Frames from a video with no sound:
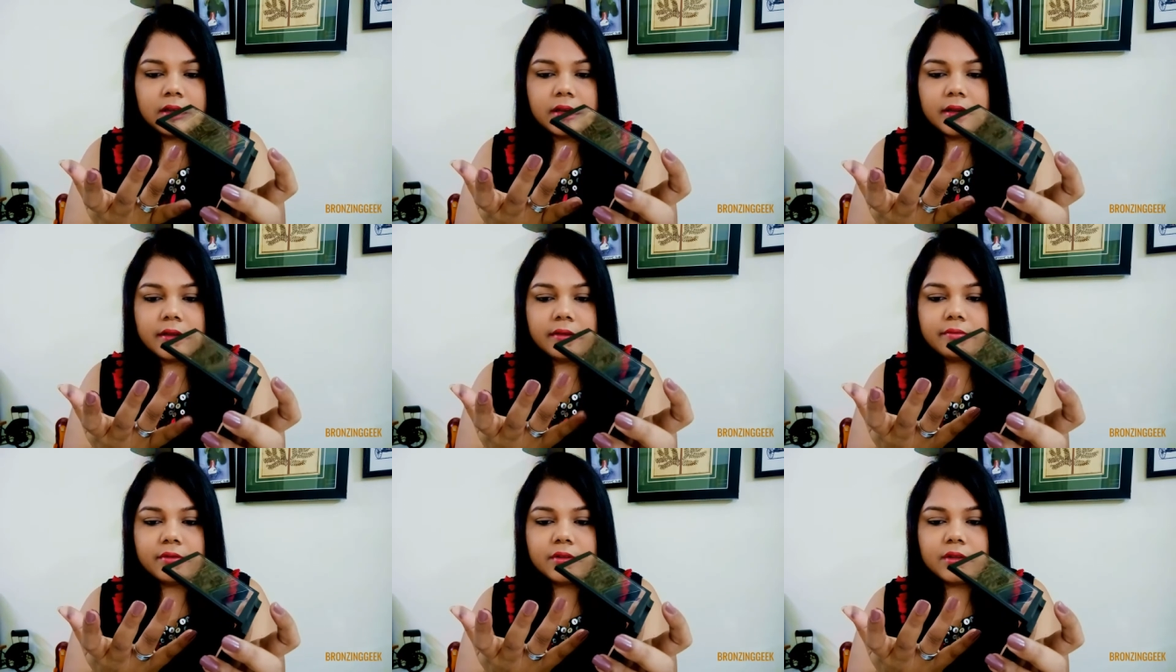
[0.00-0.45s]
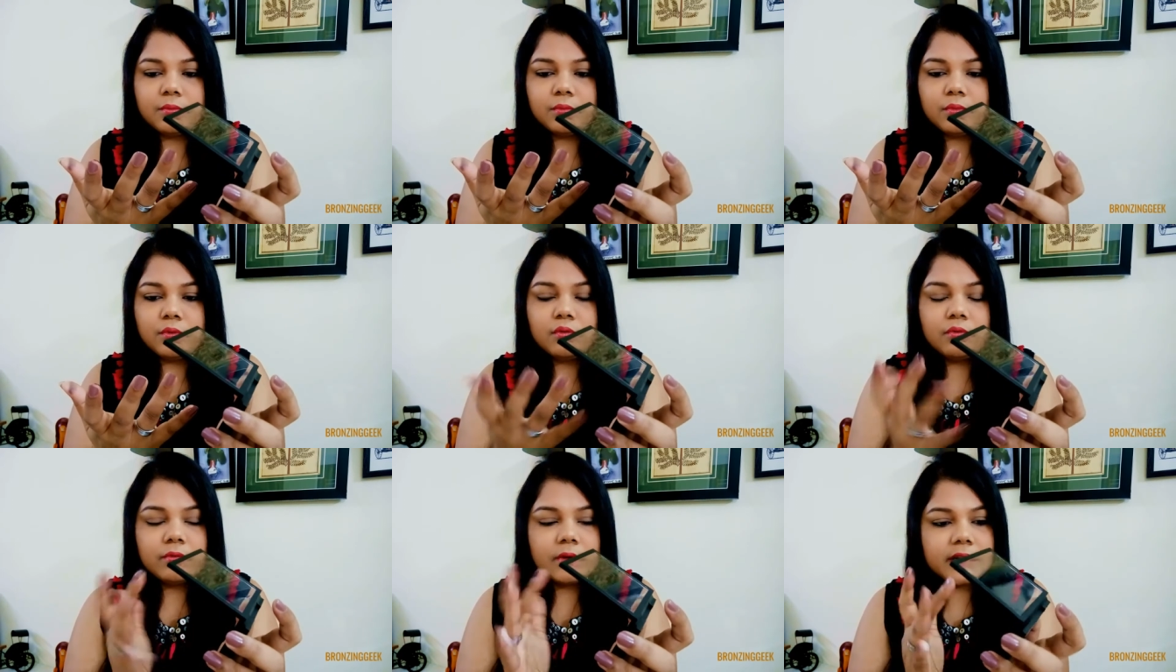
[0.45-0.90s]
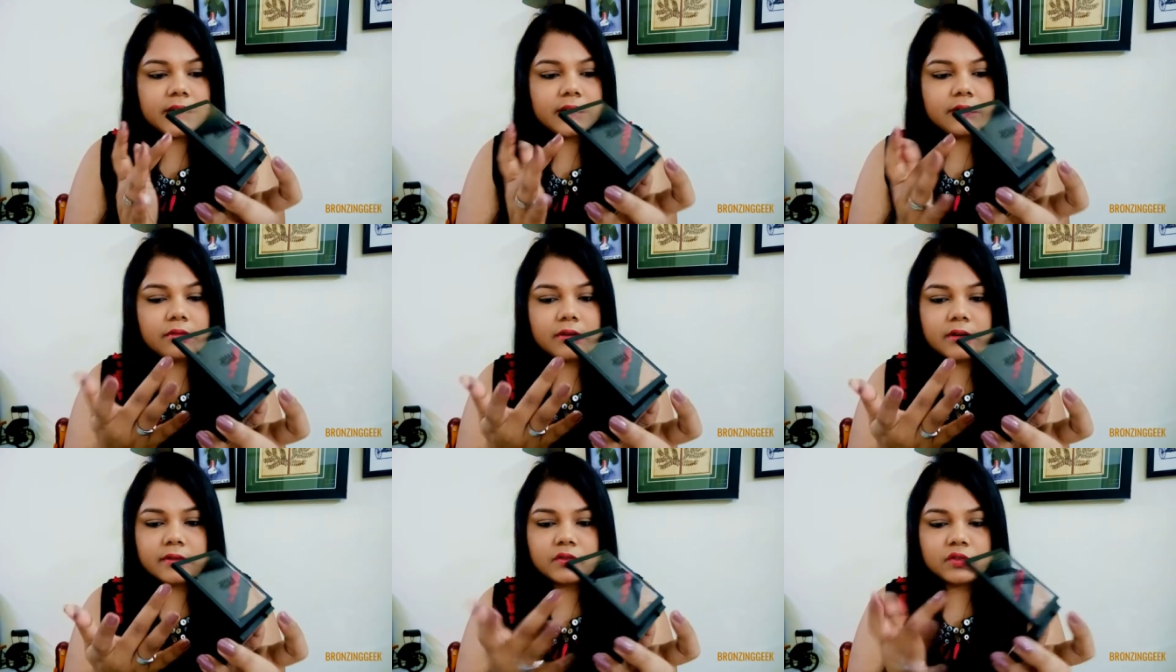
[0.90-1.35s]
And for the blue one, I
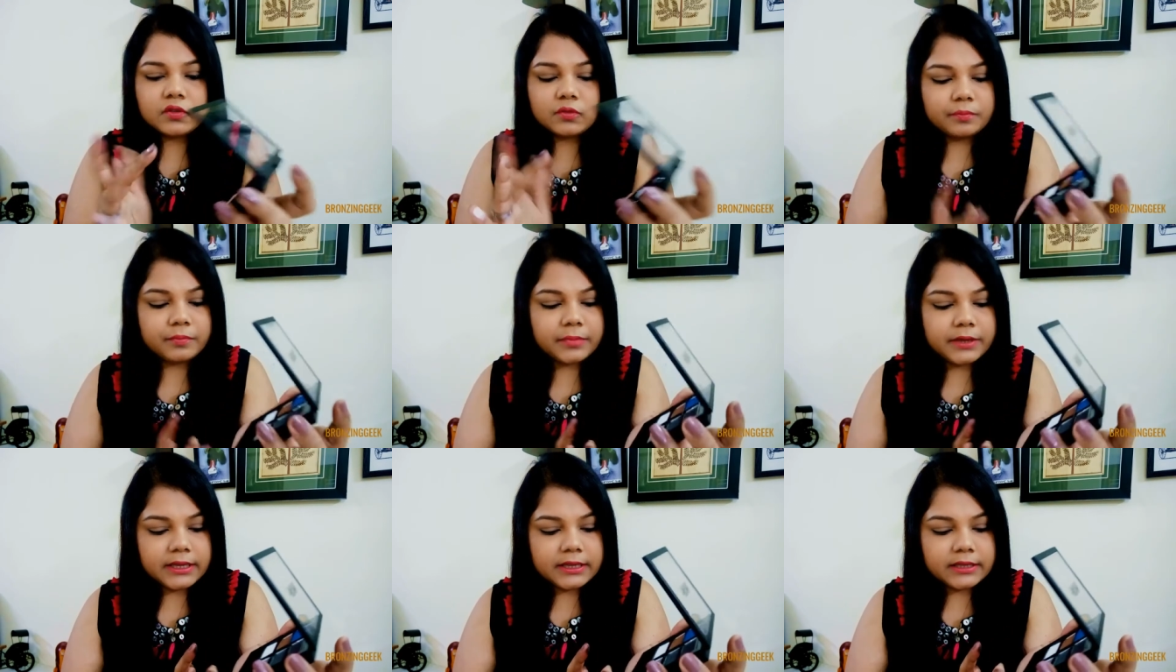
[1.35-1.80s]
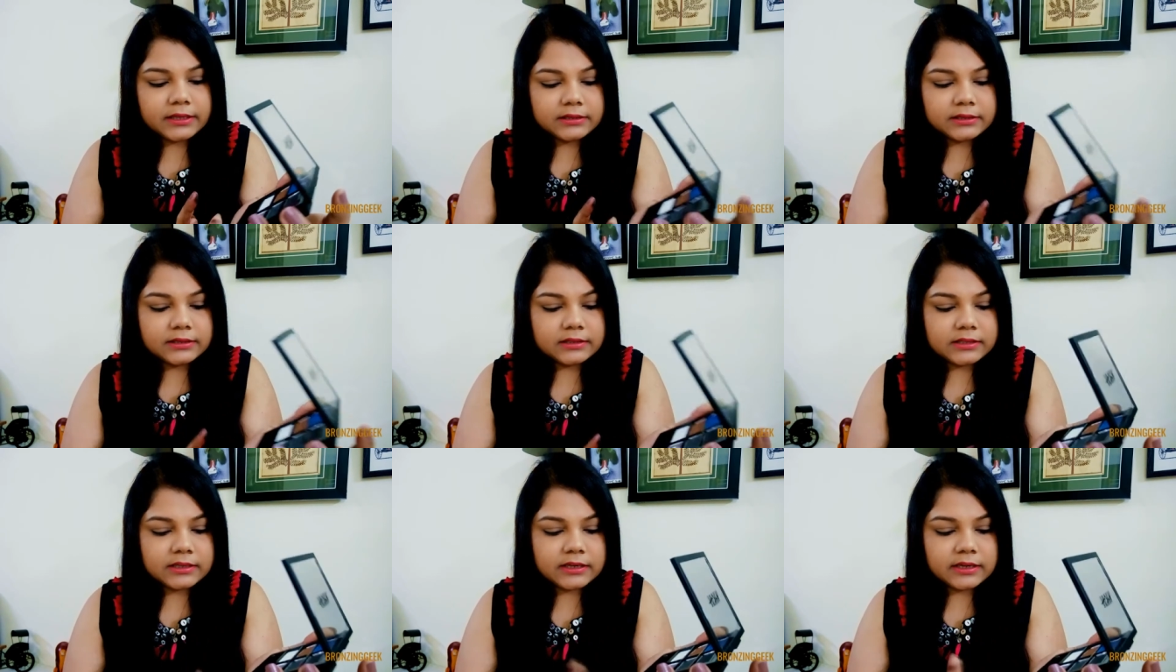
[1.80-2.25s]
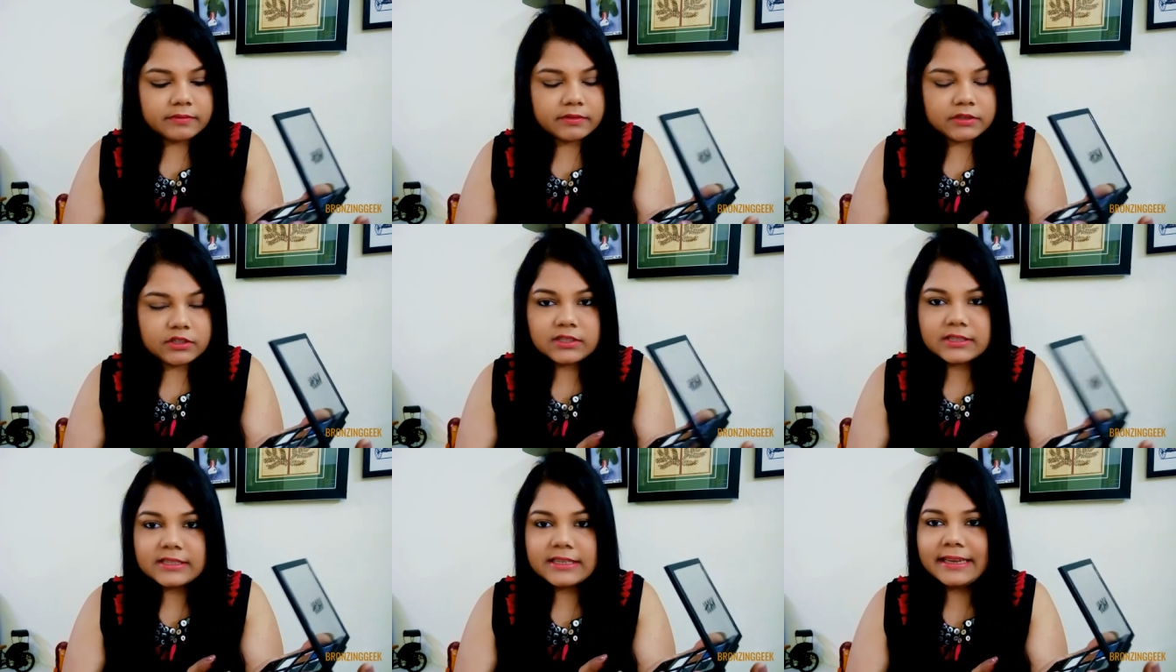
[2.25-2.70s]
don't have a space. Instead, I
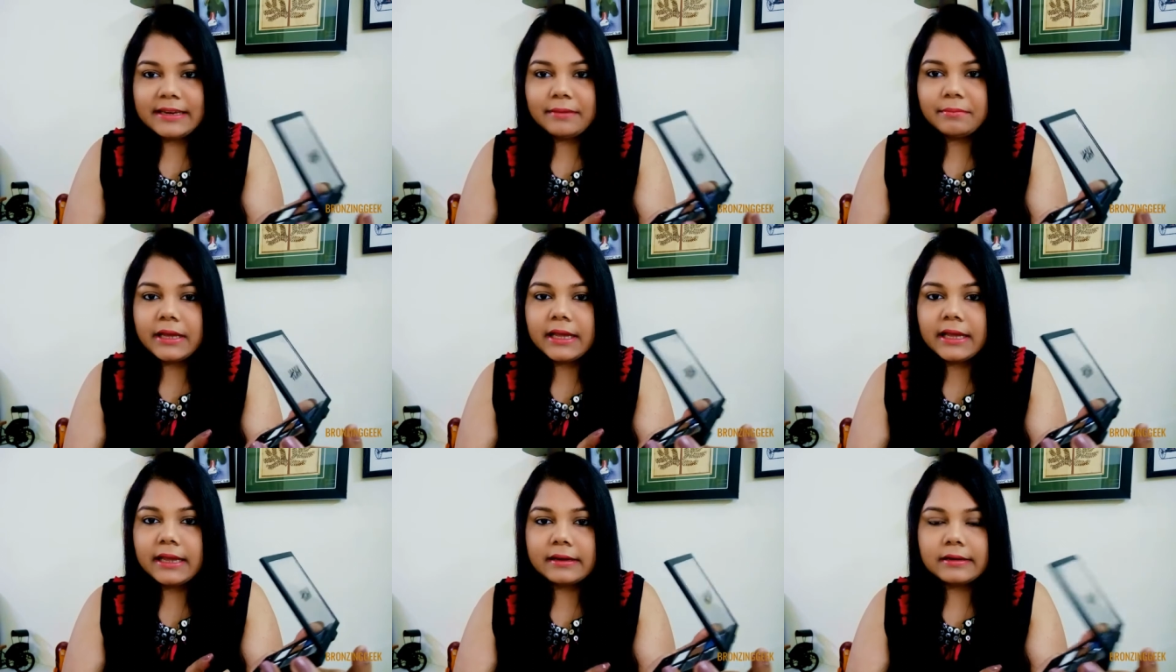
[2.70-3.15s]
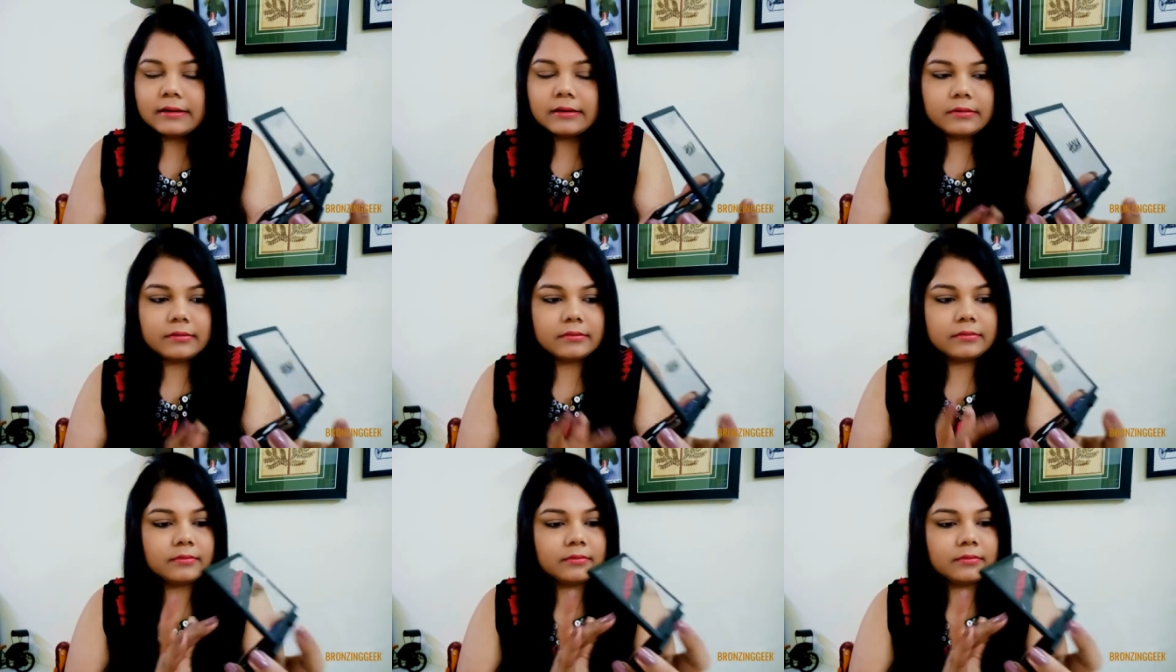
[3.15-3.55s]
will just clean my hand.